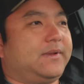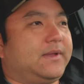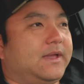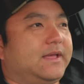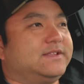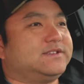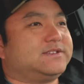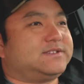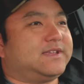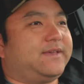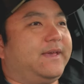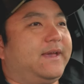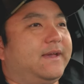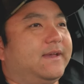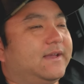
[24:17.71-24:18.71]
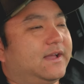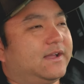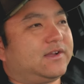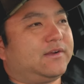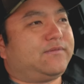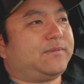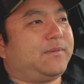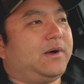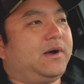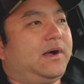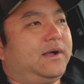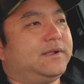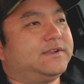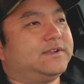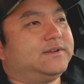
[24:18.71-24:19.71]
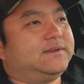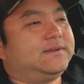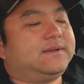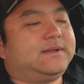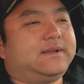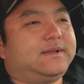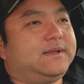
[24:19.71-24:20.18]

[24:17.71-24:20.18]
Okay, let's just say that. I come from a Honda.